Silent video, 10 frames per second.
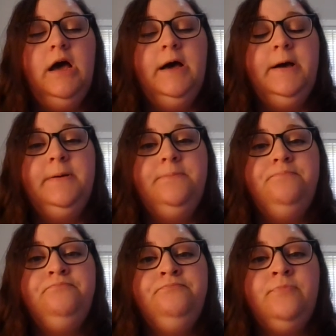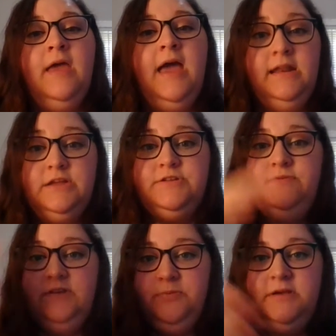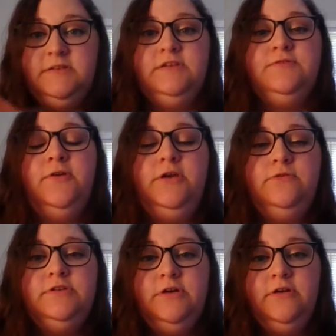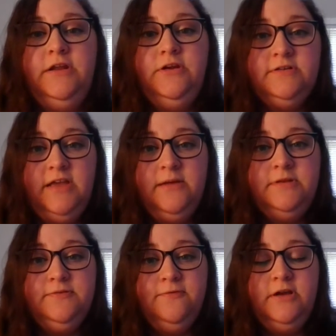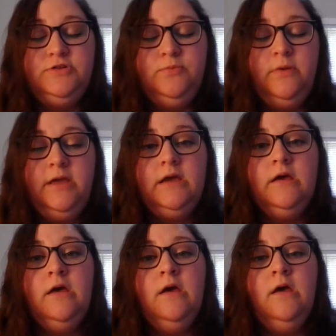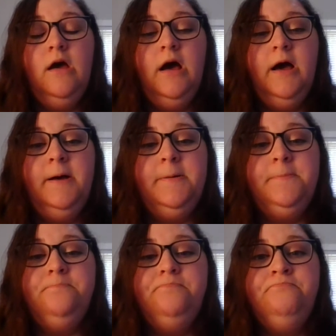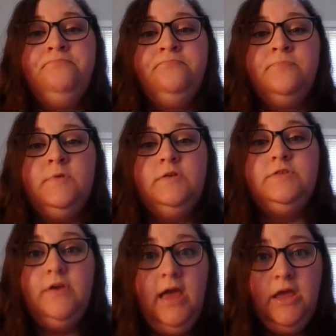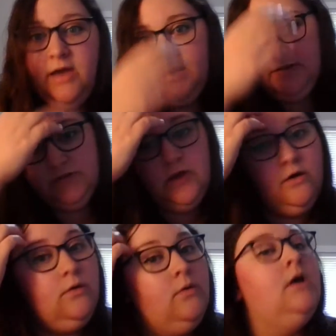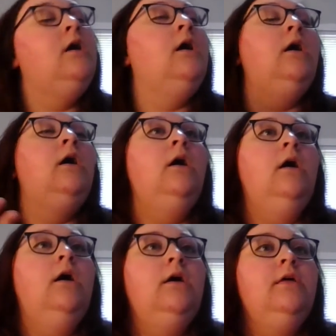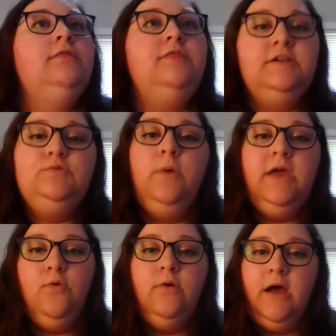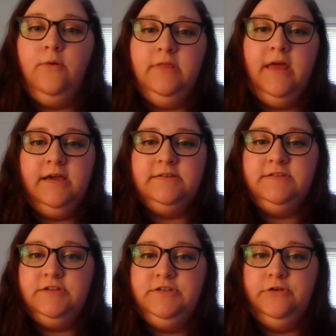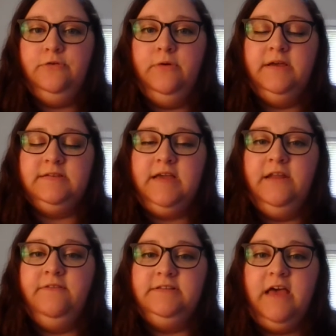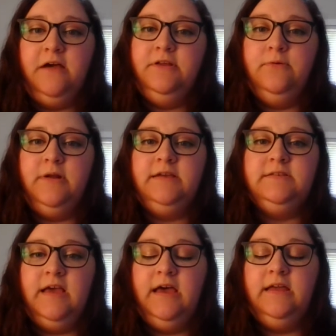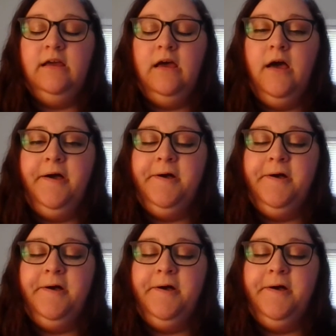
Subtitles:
at each of these places for you to turn in your assignments for each week. So yeah, you guys, so this week, what I would like us to do is kind of exactly what I said.